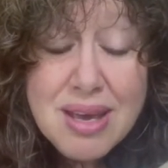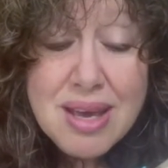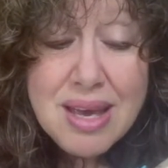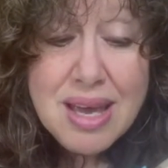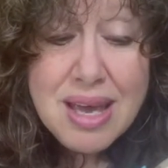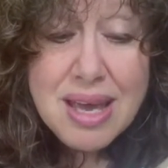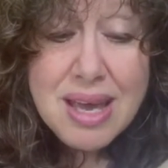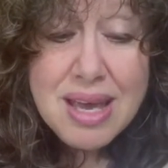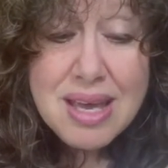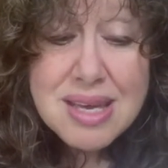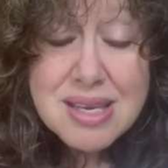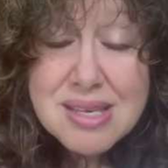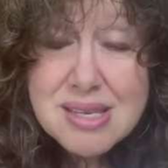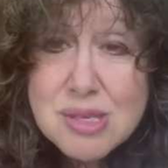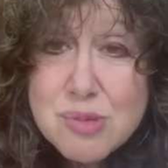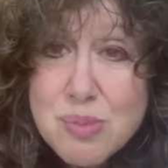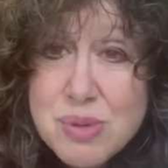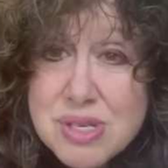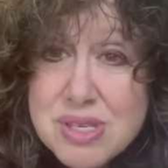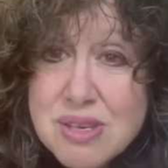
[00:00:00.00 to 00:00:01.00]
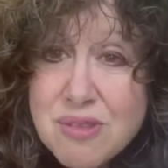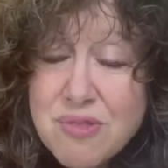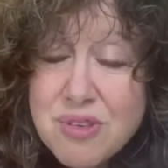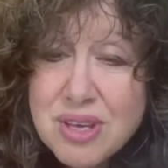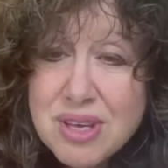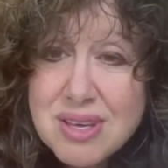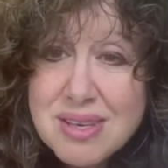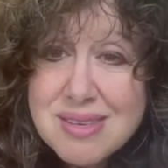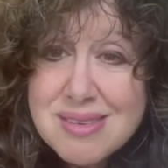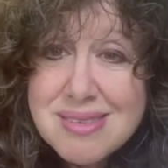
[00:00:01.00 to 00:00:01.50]
a
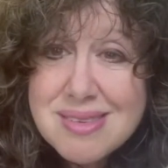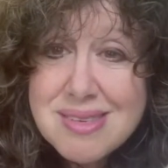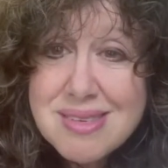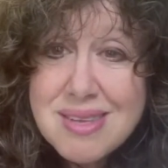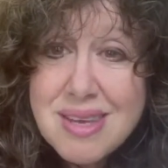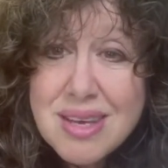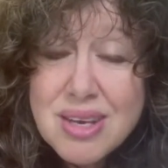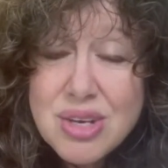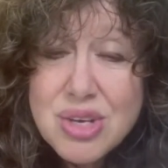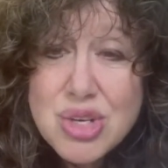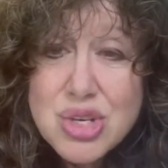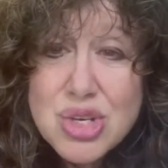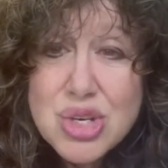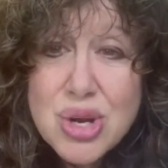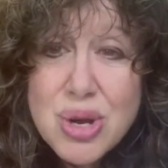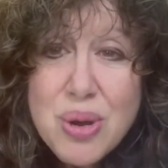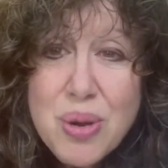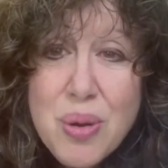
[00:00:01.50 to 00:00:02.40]
specific stitch